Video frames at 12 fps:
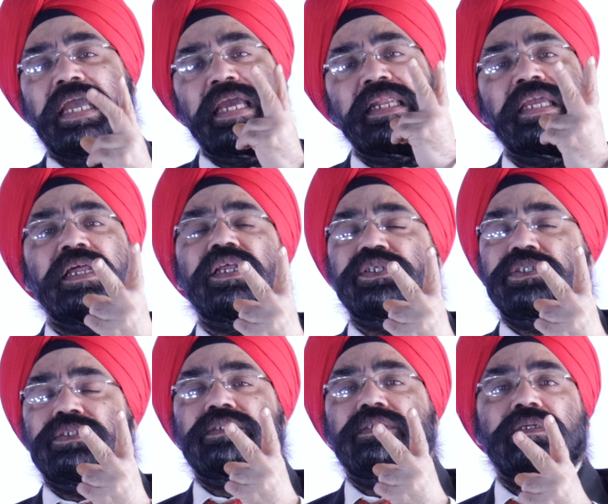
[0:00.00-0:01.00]
and English,
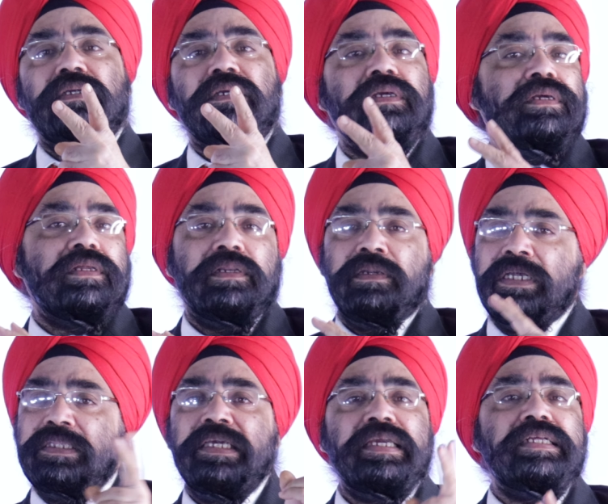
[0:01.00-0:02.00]

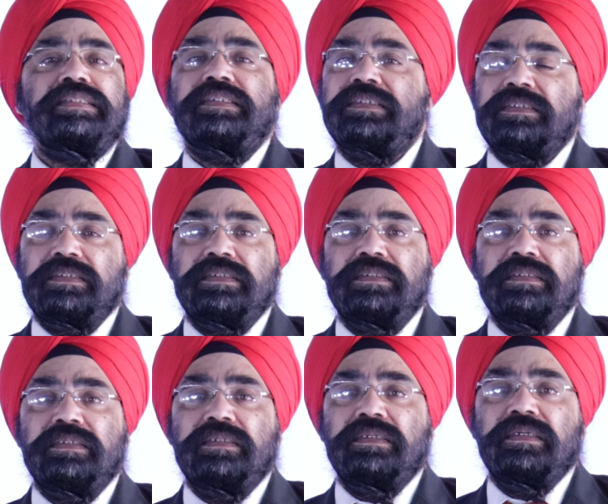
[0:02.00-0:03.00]
nothing else.
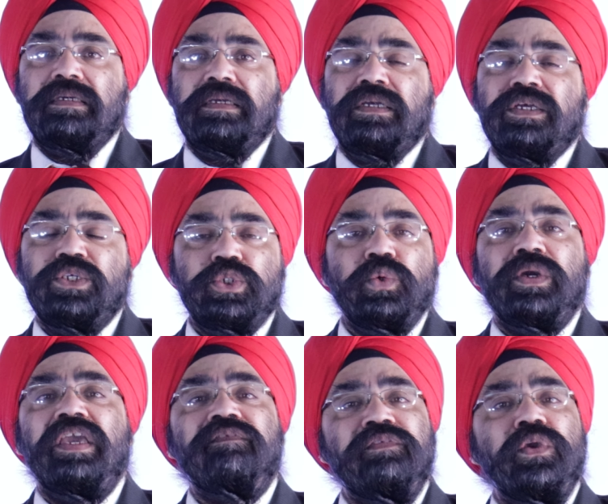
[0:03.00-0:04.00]
So
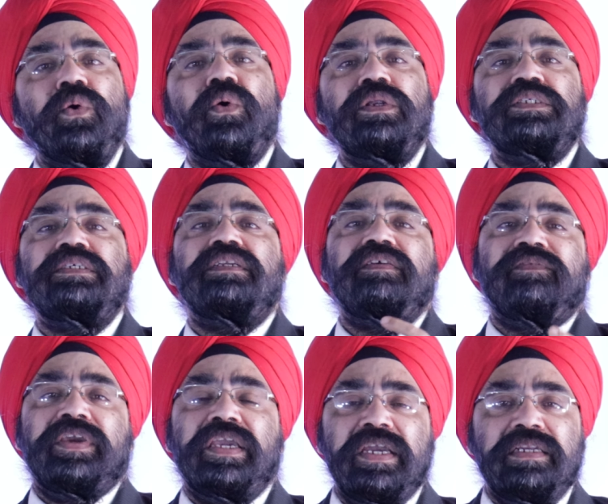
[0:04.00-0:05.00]
if your
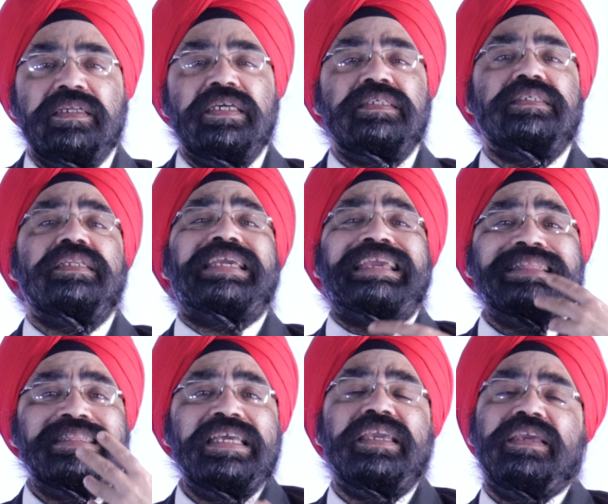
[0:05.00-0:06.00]
certificate is in
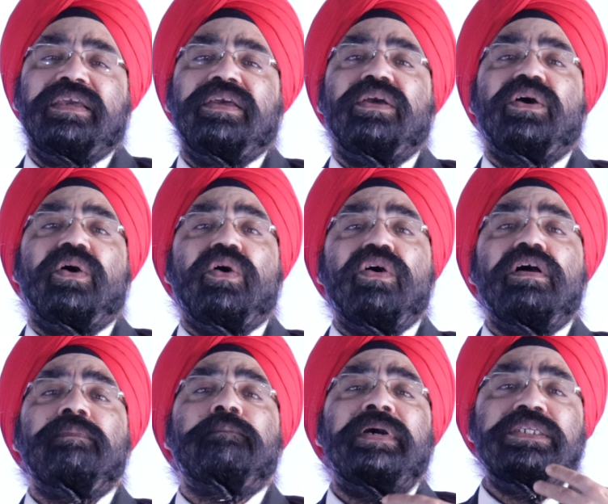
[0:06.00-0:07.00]
Hindi
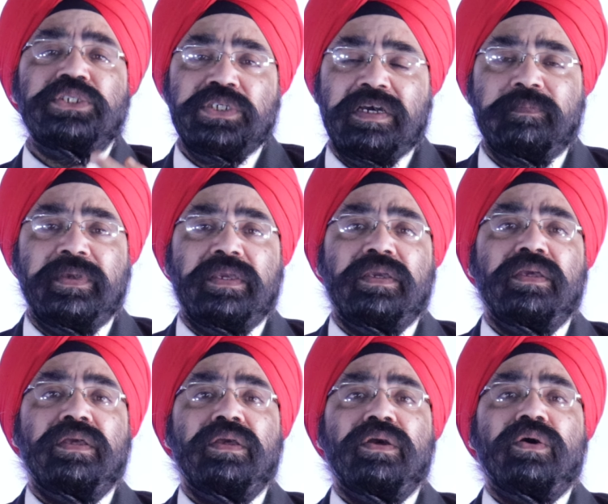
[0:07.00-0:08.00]
or Punjabi
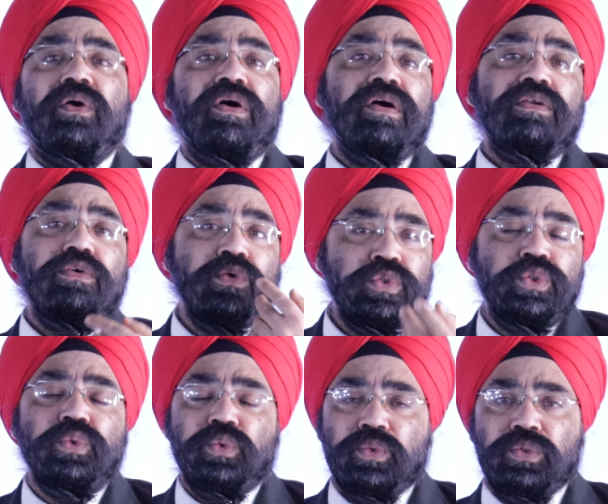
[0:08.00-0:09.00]
or
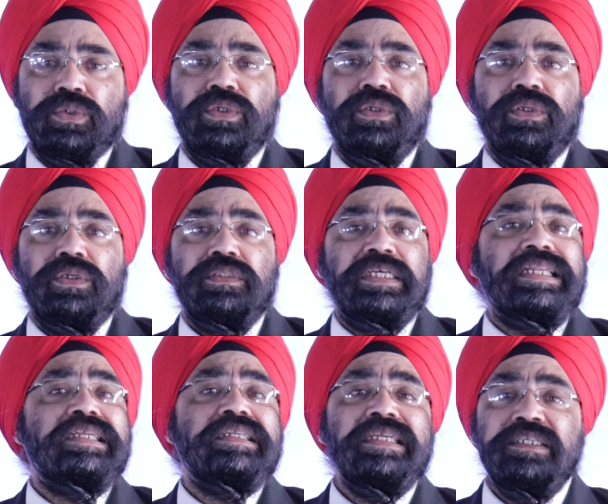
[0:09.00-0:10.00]
Urdu, then
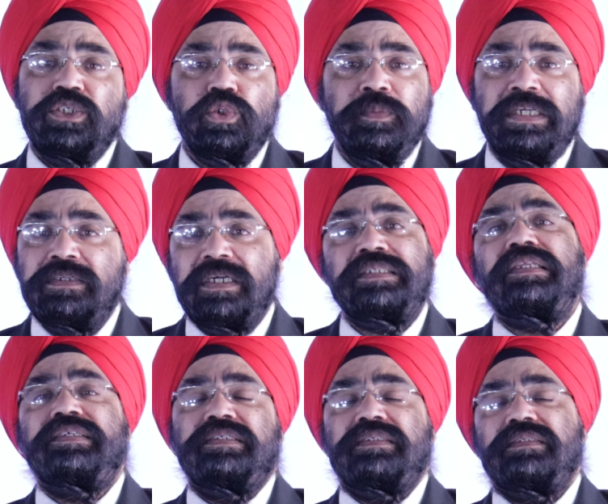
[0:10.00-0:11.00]
it needs to be
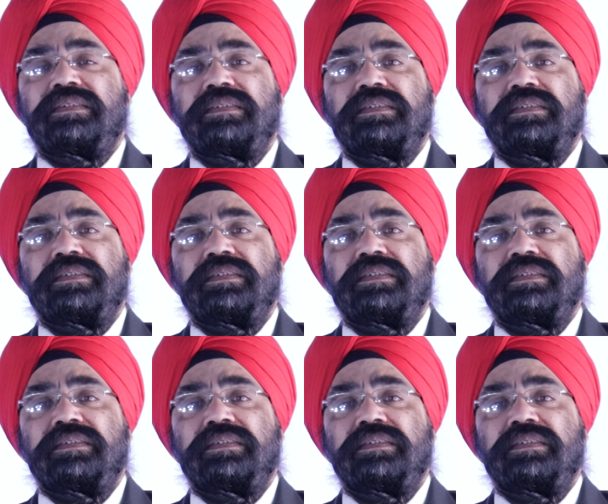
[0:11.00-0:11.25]
translated.